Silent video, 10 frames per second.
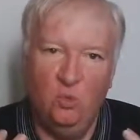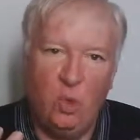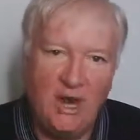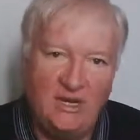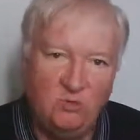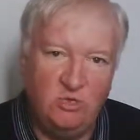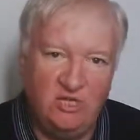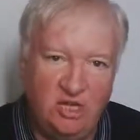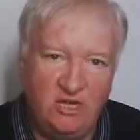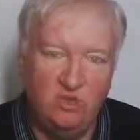Why do we
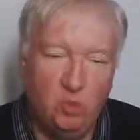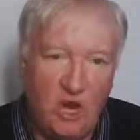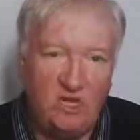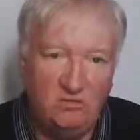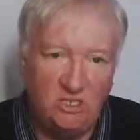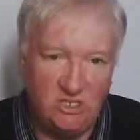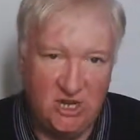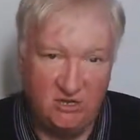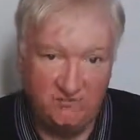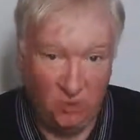change? Why do we
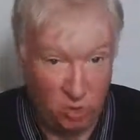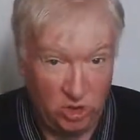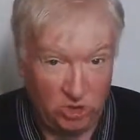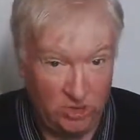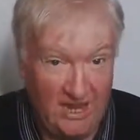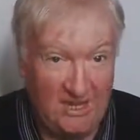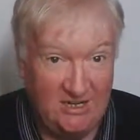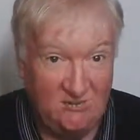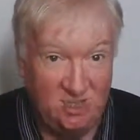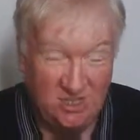start to focus on
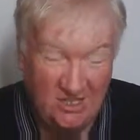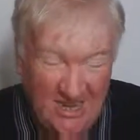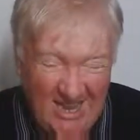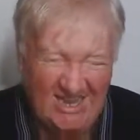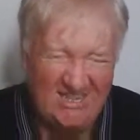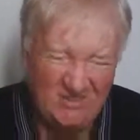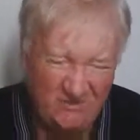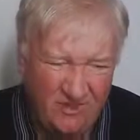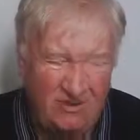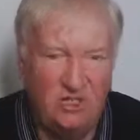negatives? Because negatives are
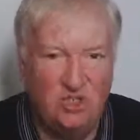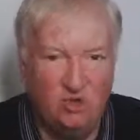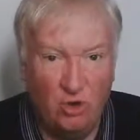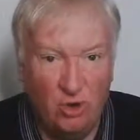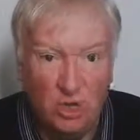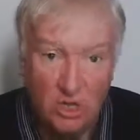very strong.